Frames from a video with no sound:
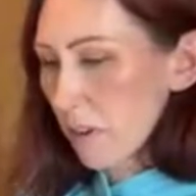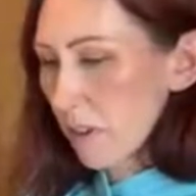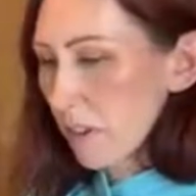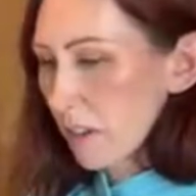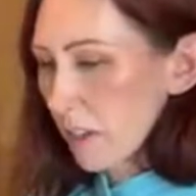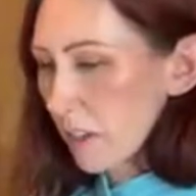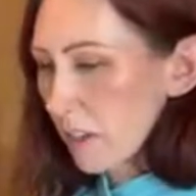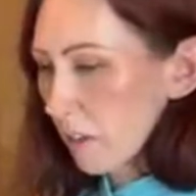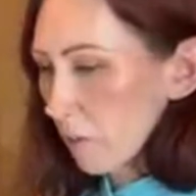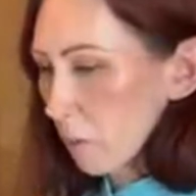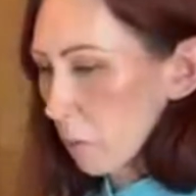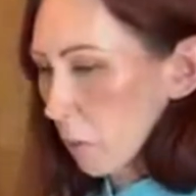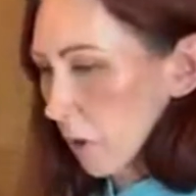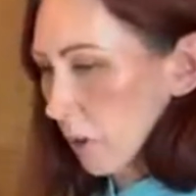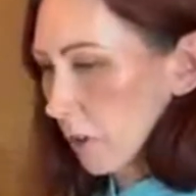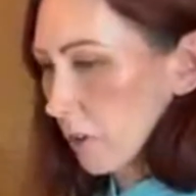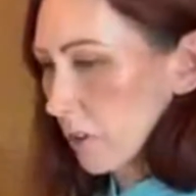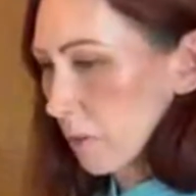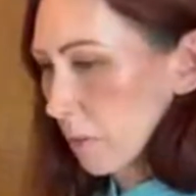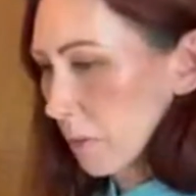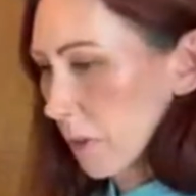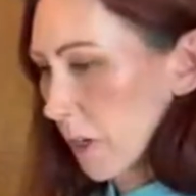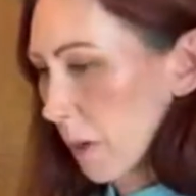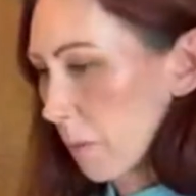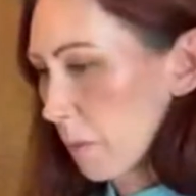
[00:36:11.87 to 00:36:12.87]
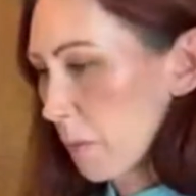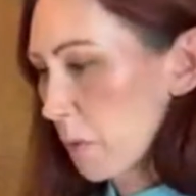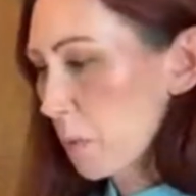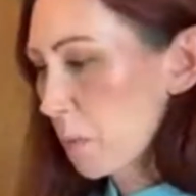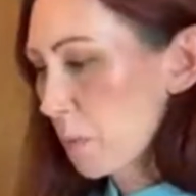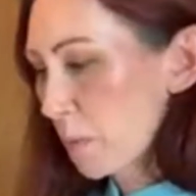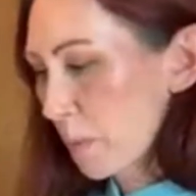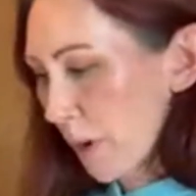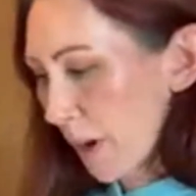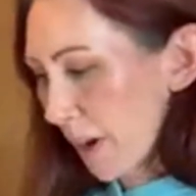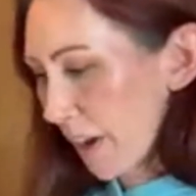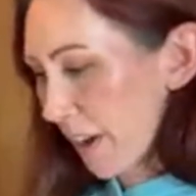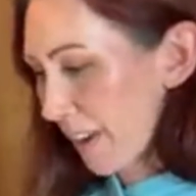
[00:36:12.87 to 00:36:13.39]
it works sometimes,
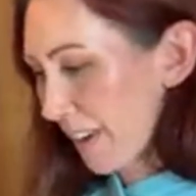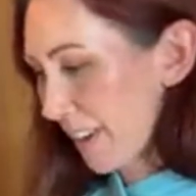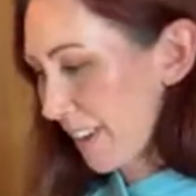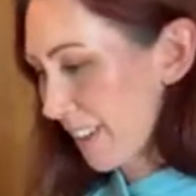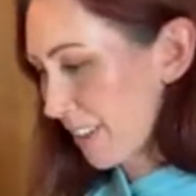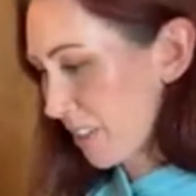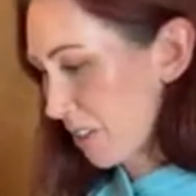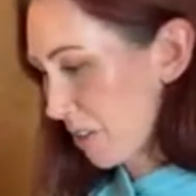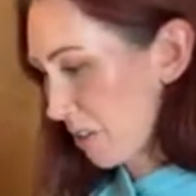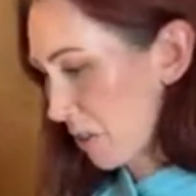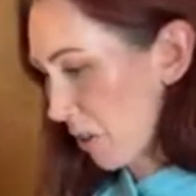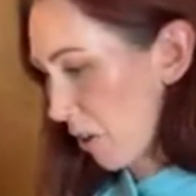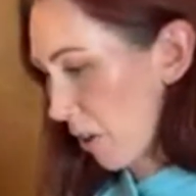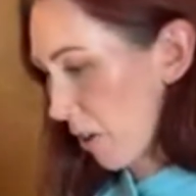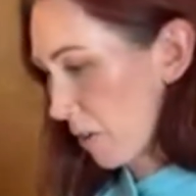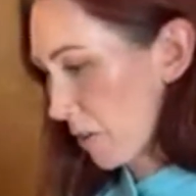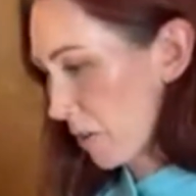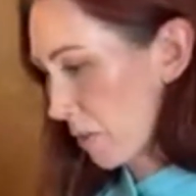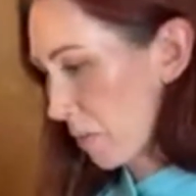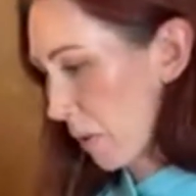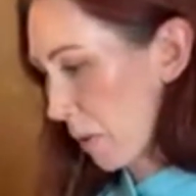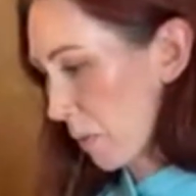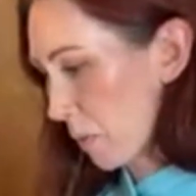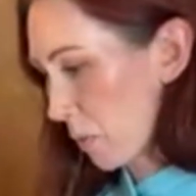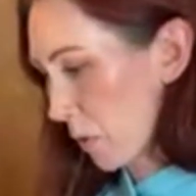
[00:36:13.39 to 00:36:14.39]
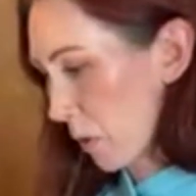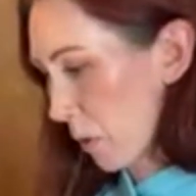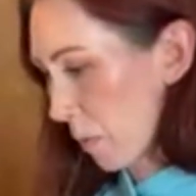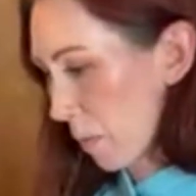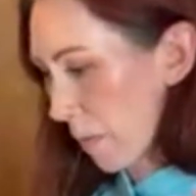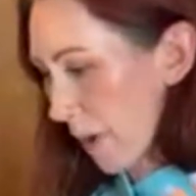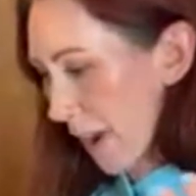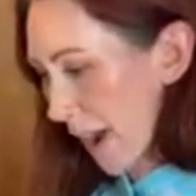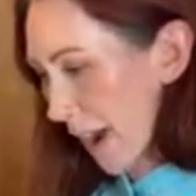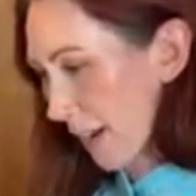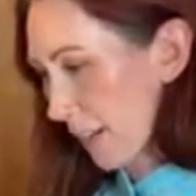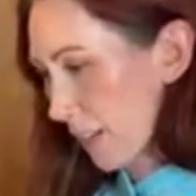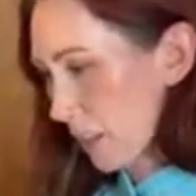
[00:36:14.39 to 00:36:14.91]
but it's just hard sometimes when I'm
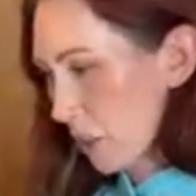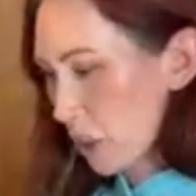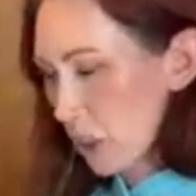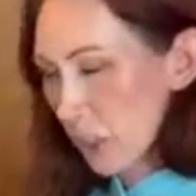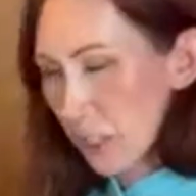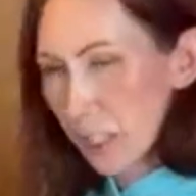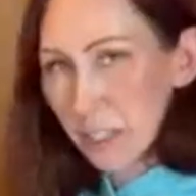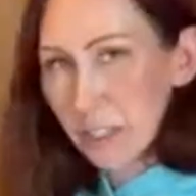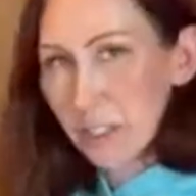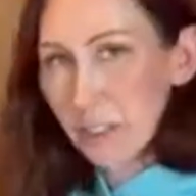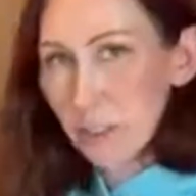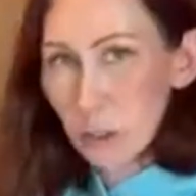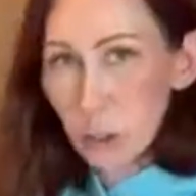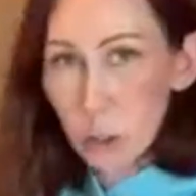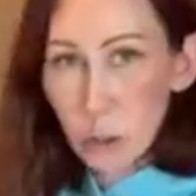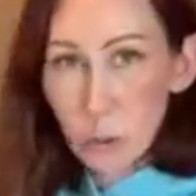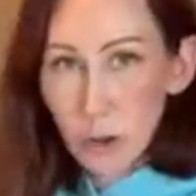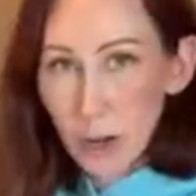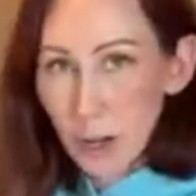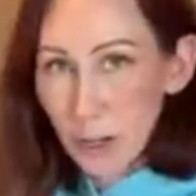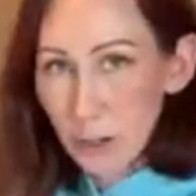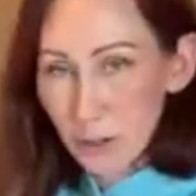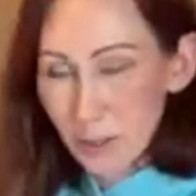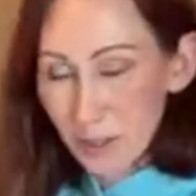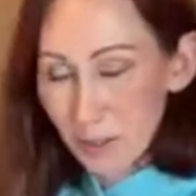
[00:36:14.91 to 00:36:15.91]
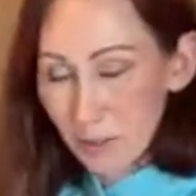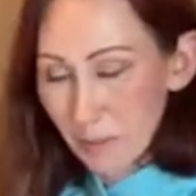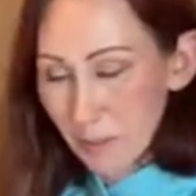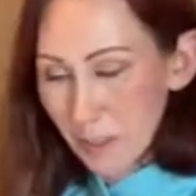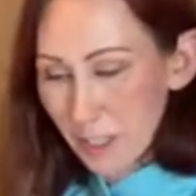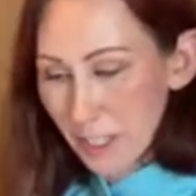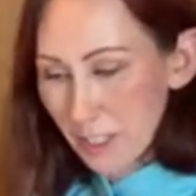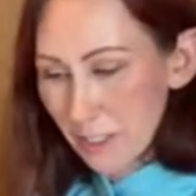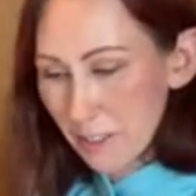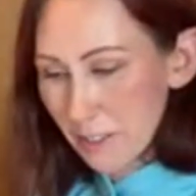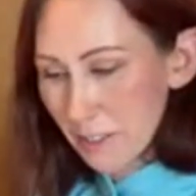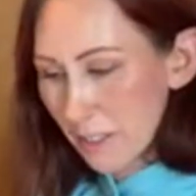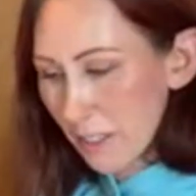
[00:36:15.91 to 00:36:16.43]
packaging 200 of
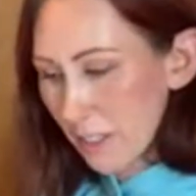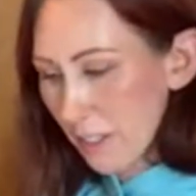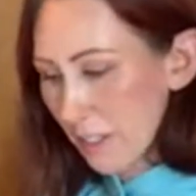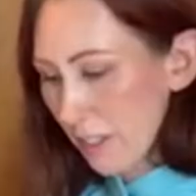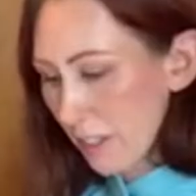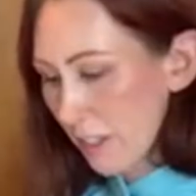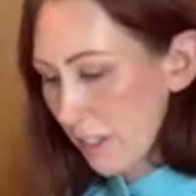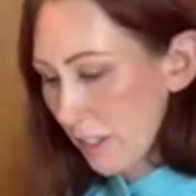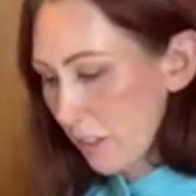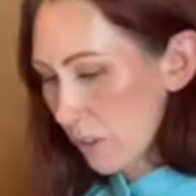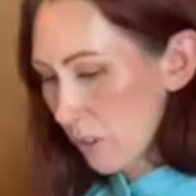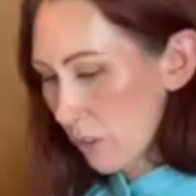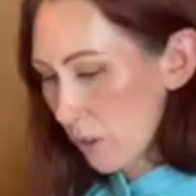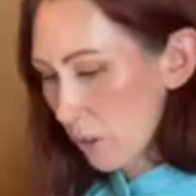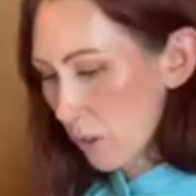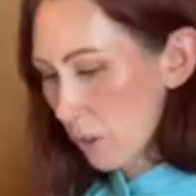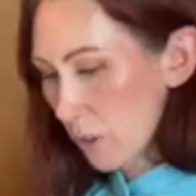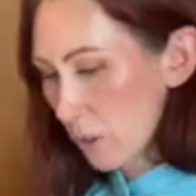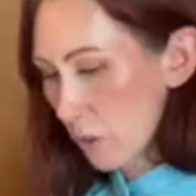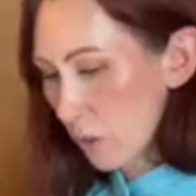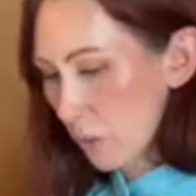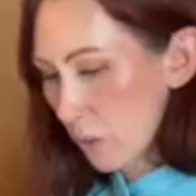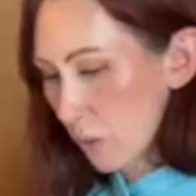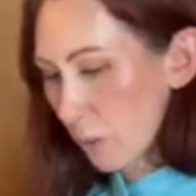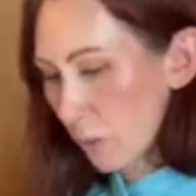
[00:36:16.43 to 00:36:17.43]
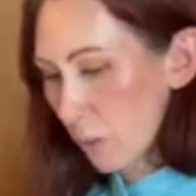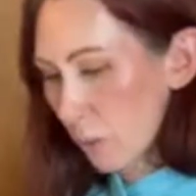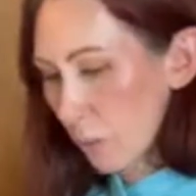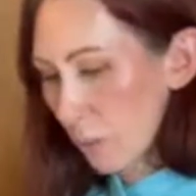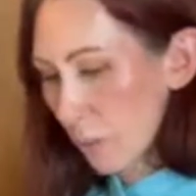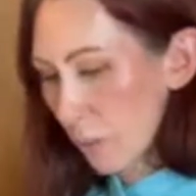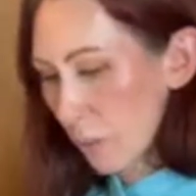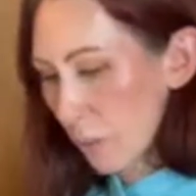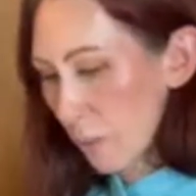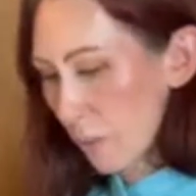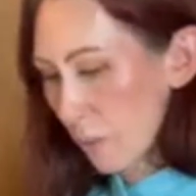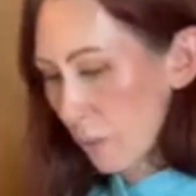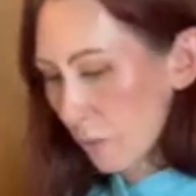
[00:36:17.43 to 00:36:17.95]
these to
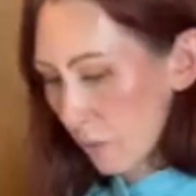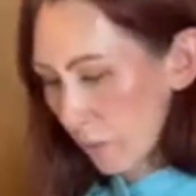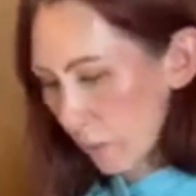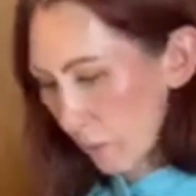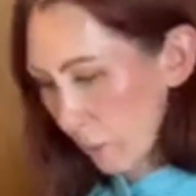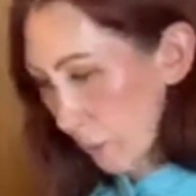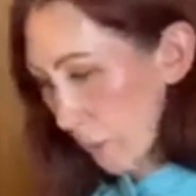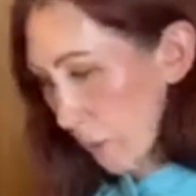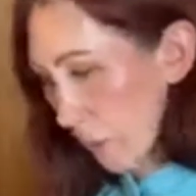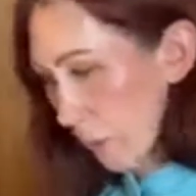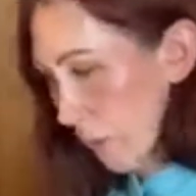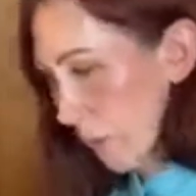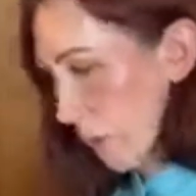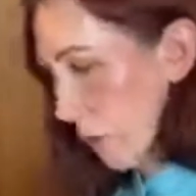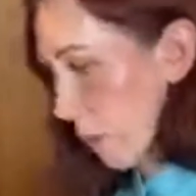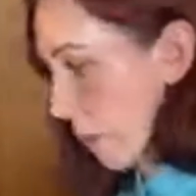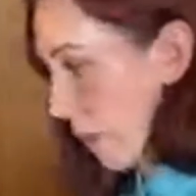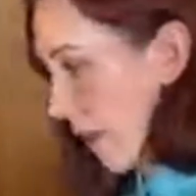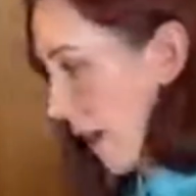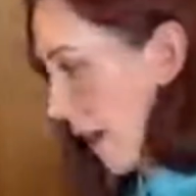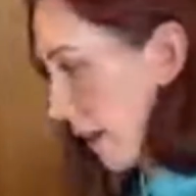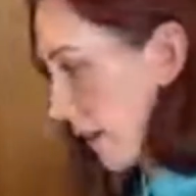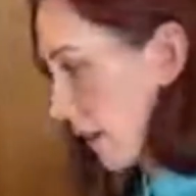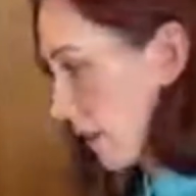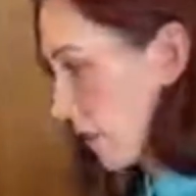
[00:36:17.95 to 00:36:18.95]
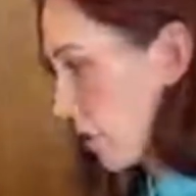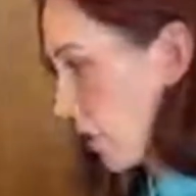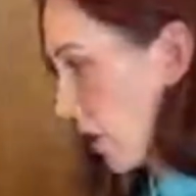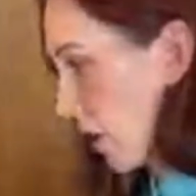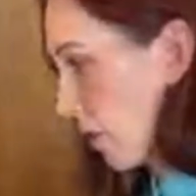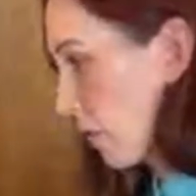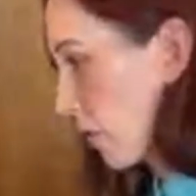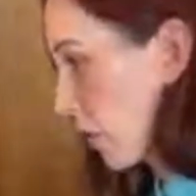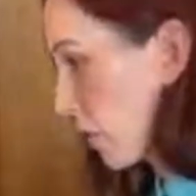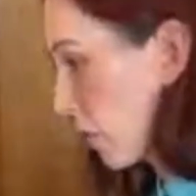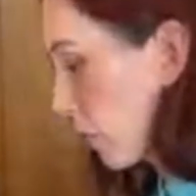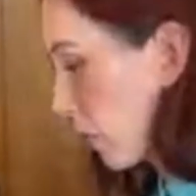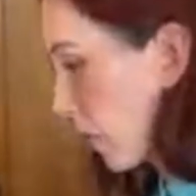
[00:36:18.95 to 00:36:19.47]
remember to package
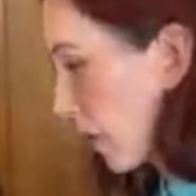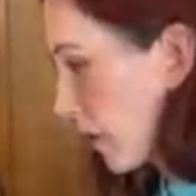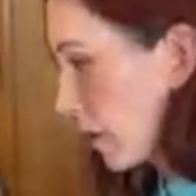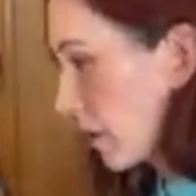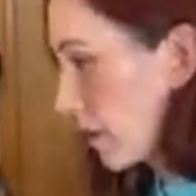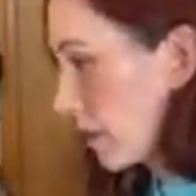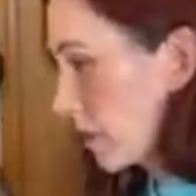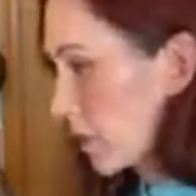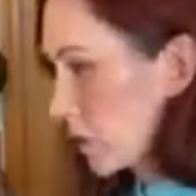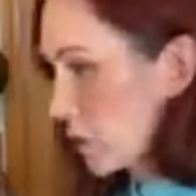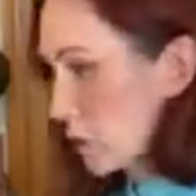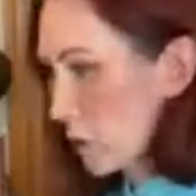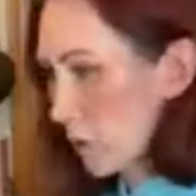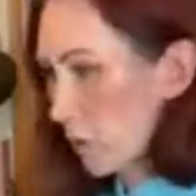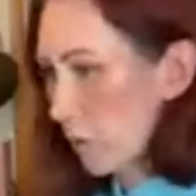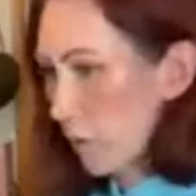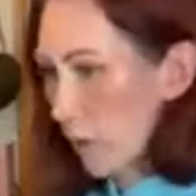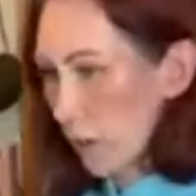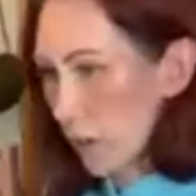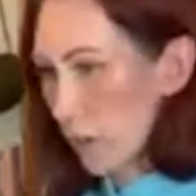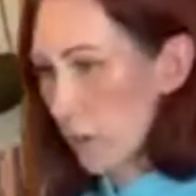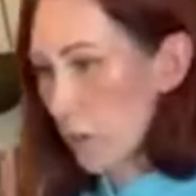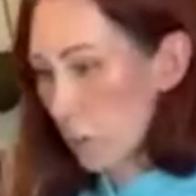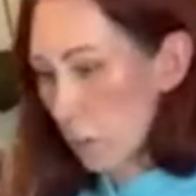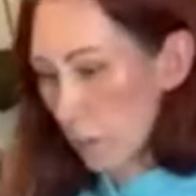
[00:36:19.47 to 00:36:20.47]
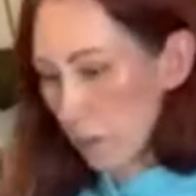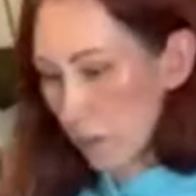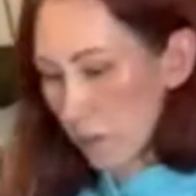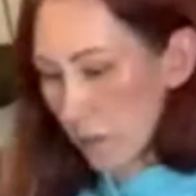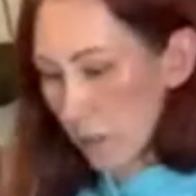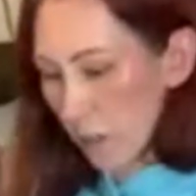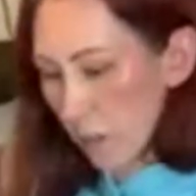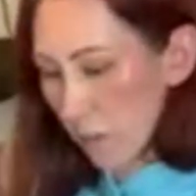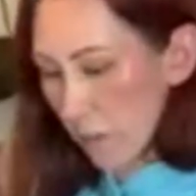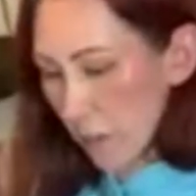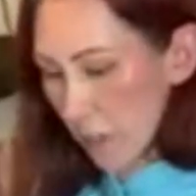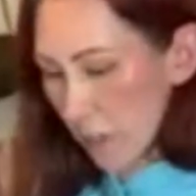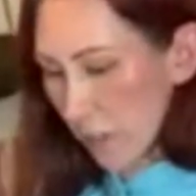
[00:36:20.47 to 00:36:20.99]
everyone's very
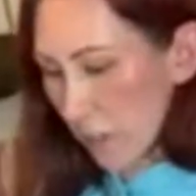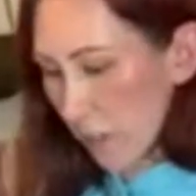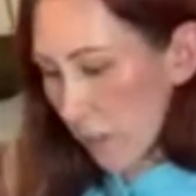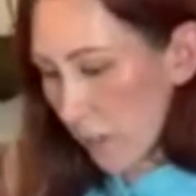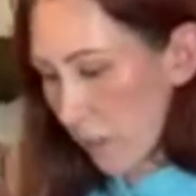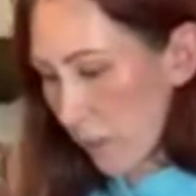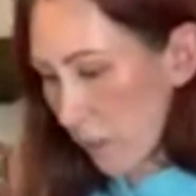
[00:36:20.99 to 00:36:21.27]
specific.